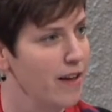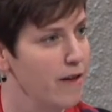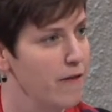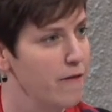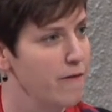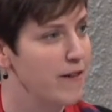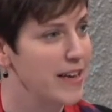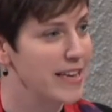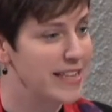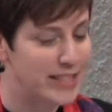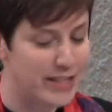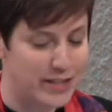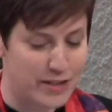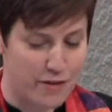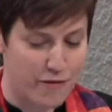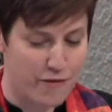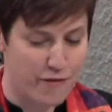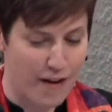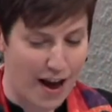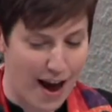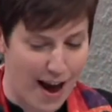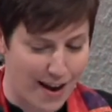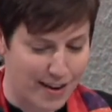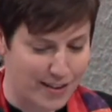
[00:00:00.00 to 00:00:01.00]
face the
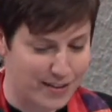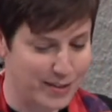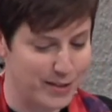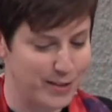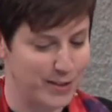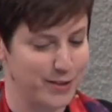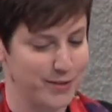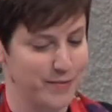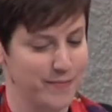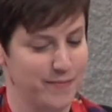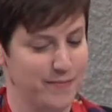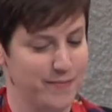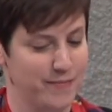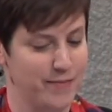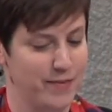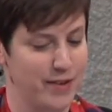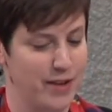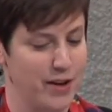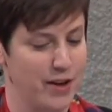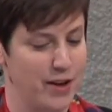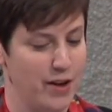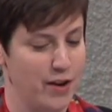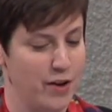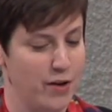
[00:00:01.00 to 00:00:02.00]
facts,
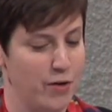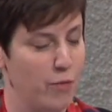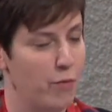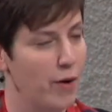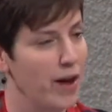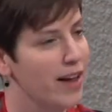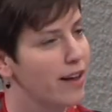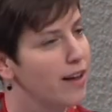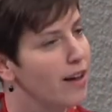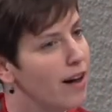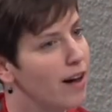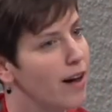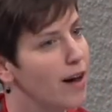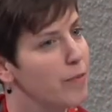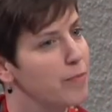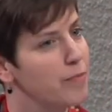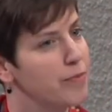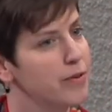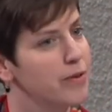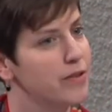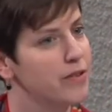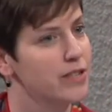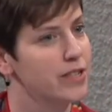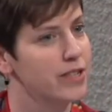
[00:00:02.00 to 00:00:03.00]
wake up
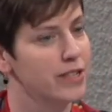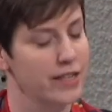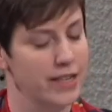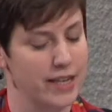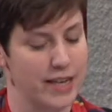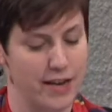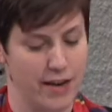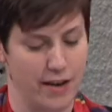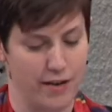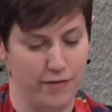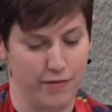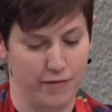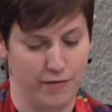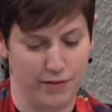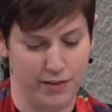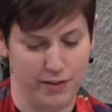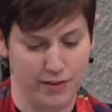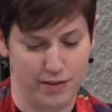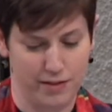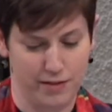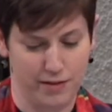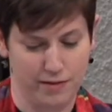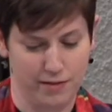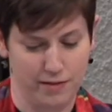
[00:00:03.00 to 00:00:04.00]
to the
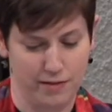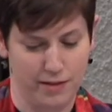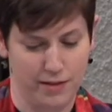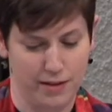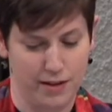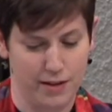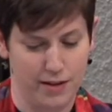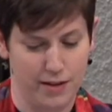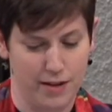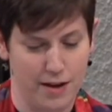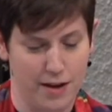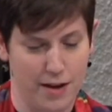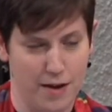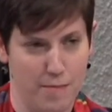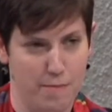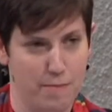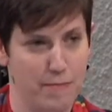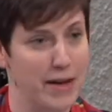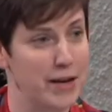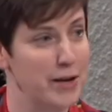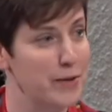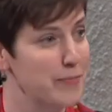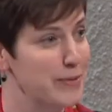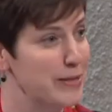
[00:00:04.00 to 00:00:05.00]
gifts,
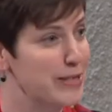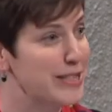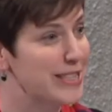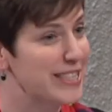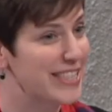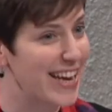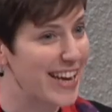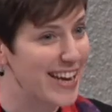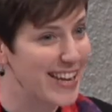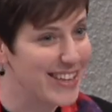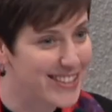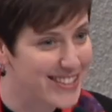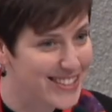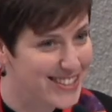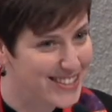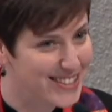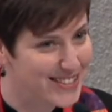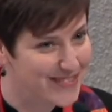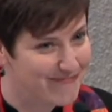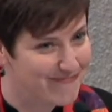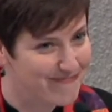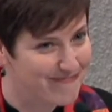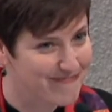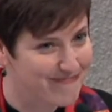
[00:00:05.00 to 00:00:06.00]
make
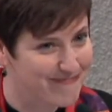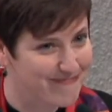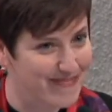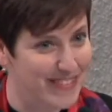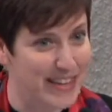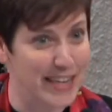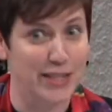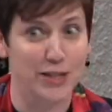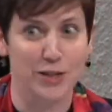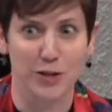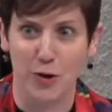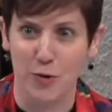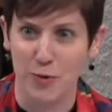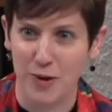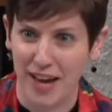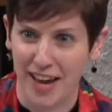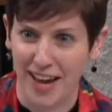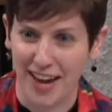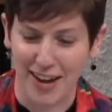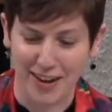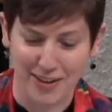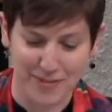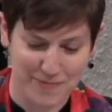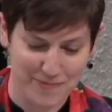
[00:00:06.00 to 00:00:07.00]
mistakes, it's
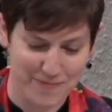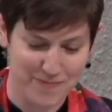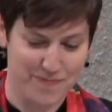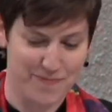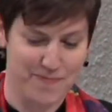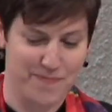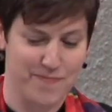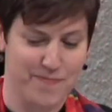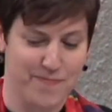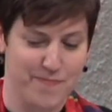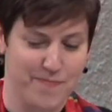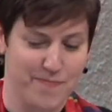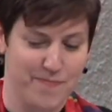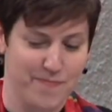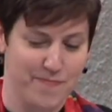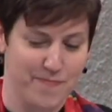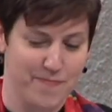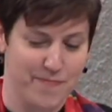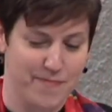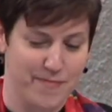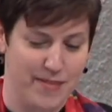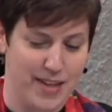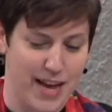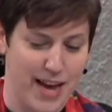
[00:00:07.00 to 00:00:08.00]
okay,
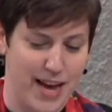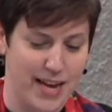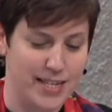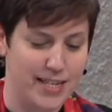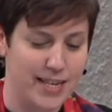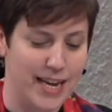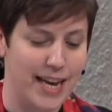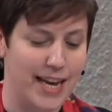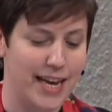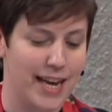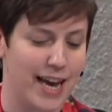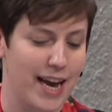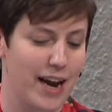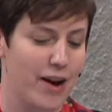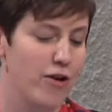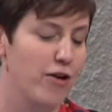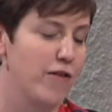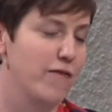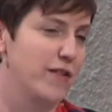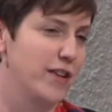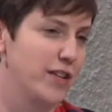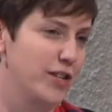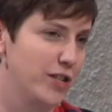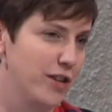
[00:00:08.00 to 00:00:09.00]
and take care
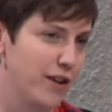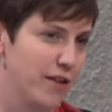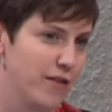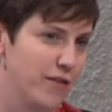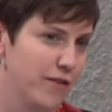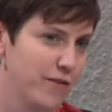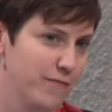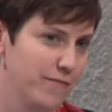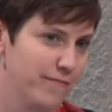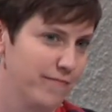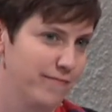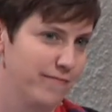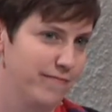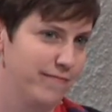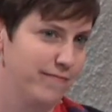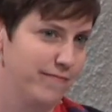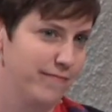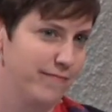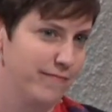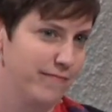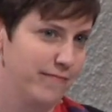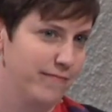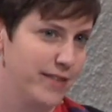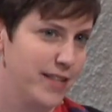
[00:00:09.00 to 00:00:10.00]
of each other.
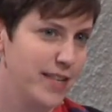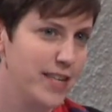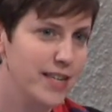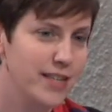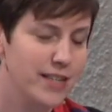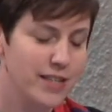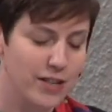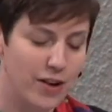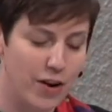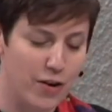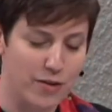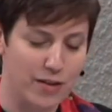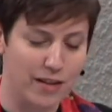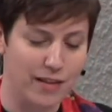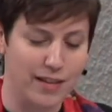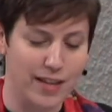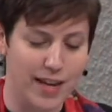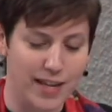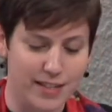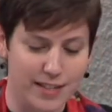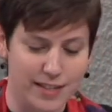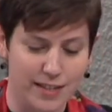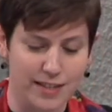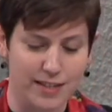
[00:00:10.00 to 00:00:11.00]
These are the
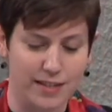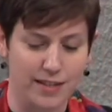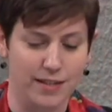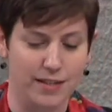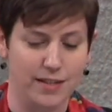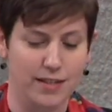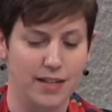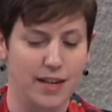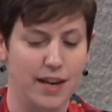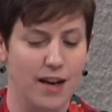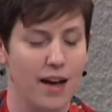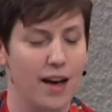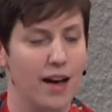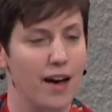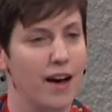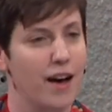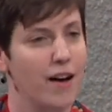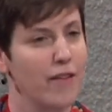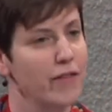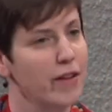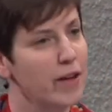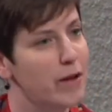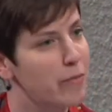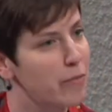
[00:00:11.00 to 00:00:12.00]
lessons
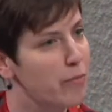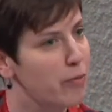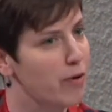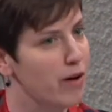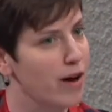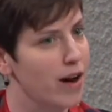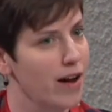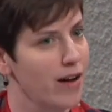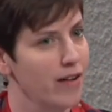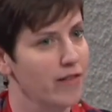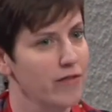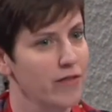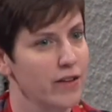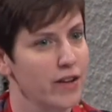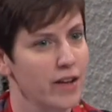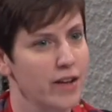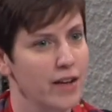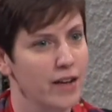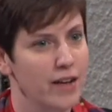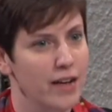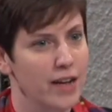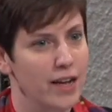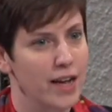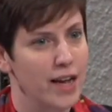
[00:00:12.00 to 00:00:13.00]
of improv,
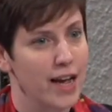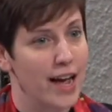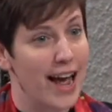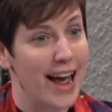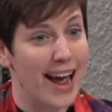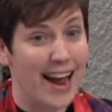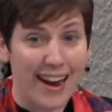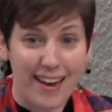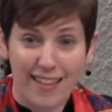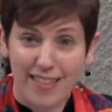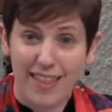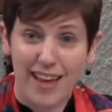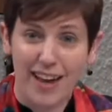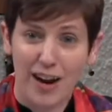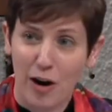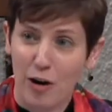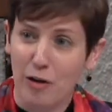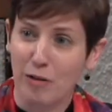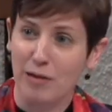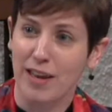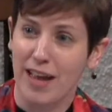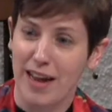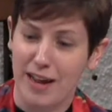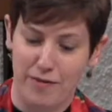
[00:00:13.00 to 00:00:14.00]
and they
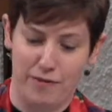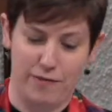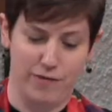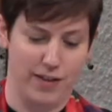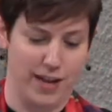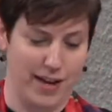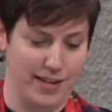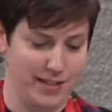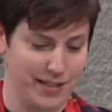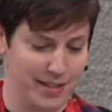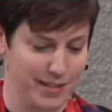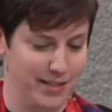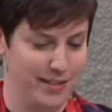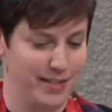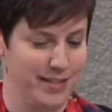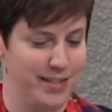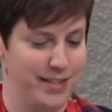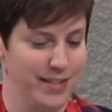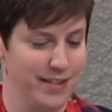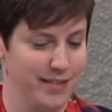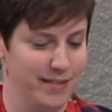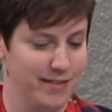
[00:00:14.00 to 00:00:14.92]
are life lessons.